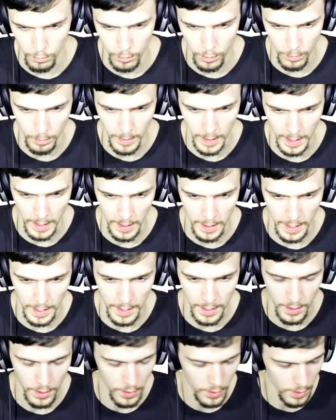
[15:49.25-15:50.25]
We'll make
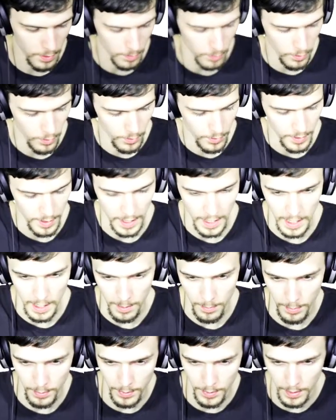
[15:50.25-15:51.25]
that smooth
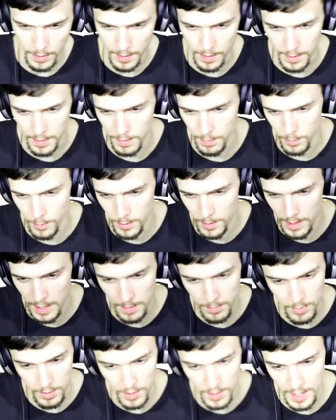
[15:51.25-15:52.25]
damp, because smooth
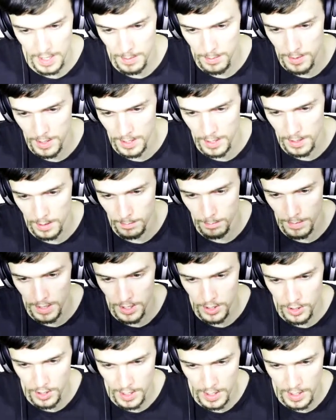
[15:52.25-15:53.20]
damp just seems like a much